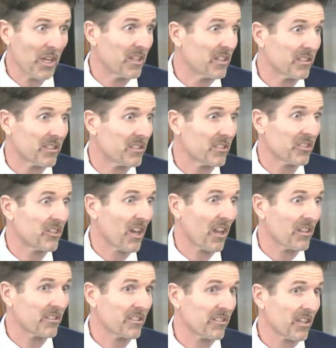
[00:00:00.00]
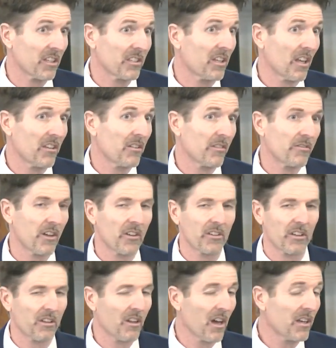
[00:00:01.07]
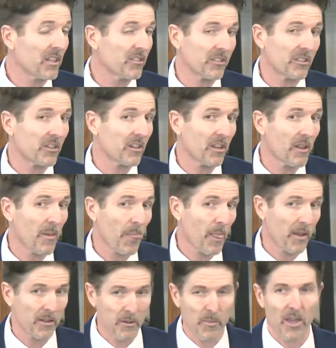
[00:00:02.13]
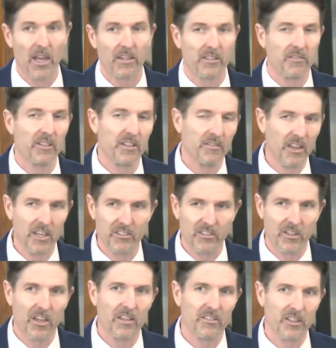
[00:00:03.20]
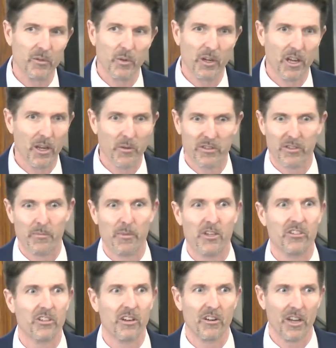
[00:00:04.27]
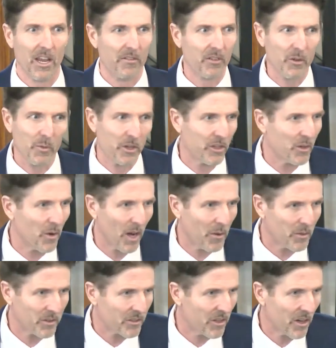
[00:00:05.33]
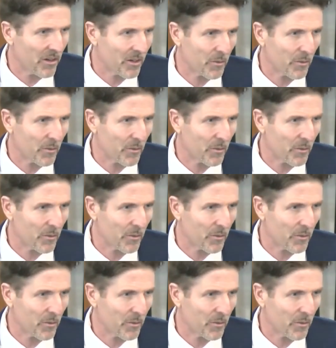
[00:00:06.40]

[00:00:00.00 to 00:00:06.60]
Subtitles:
weaknesses and challenges. I can tell you, I found it a lot easier to be actively evangelizing when I was a missionary and everyone knew I was there.